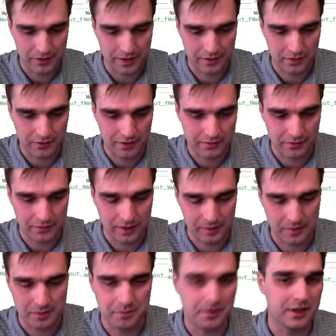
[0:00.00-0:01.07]
of the
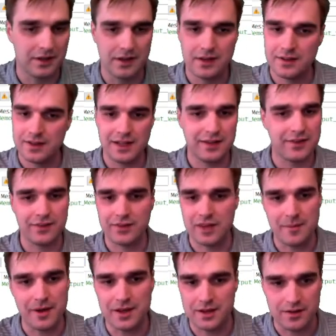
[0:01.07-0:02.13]
7-segment, but it's the
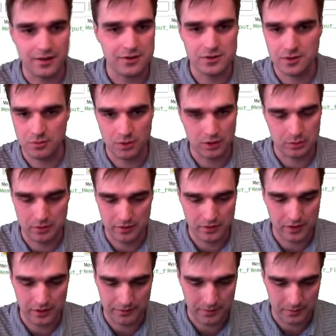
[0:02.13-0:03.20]
same idea. It should work with
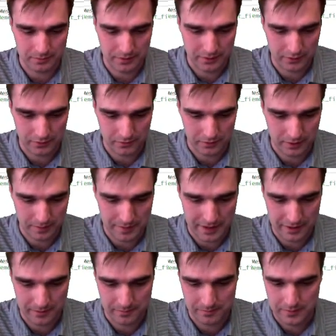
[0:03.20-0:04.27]
all of them. It doesn't really
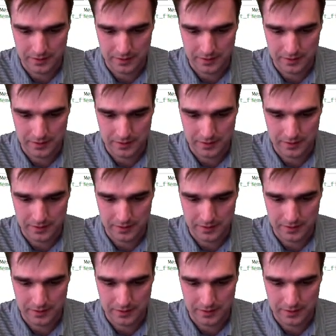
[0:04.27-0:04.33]
matter.